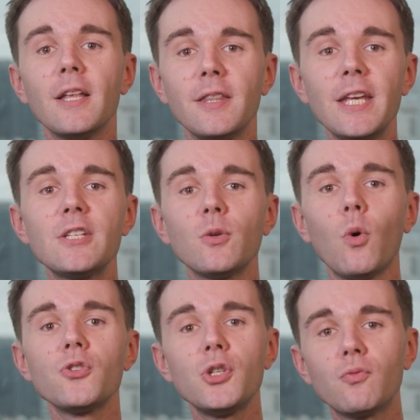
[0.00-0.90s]
These are the
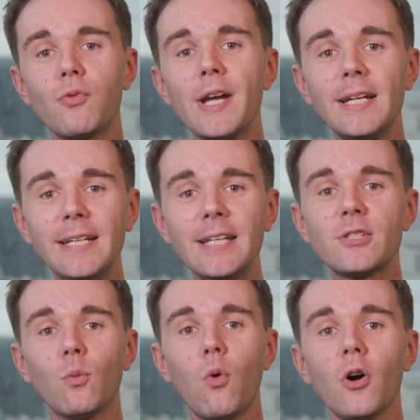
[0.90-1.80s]
ones you really need
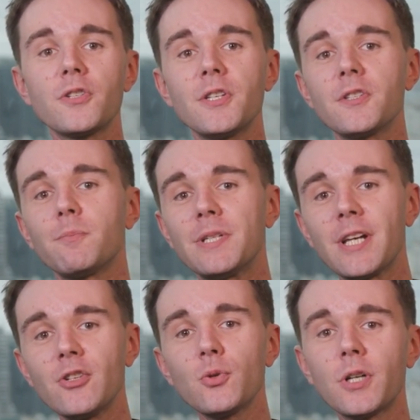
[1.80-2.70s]
to watch since
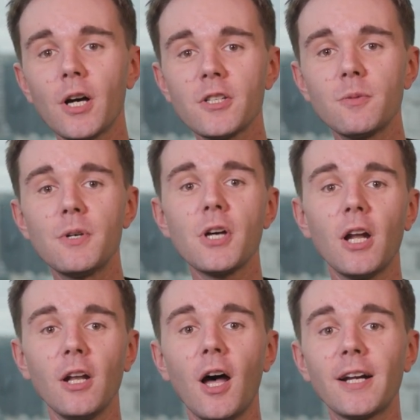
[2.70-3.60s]
potential customers
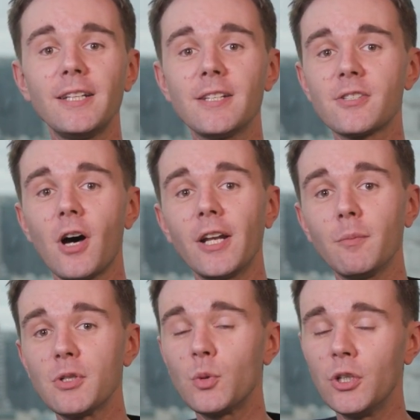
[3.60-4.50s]
are likely
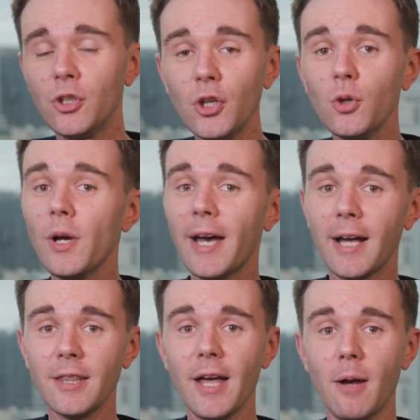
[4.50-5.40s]
deciding between you
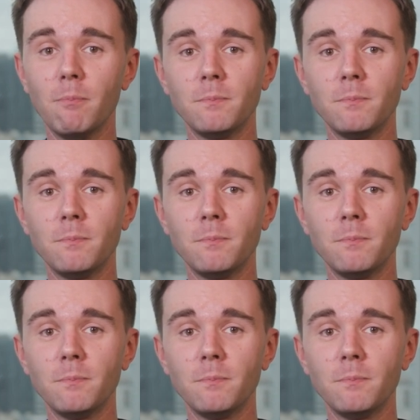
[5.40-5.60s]
and them.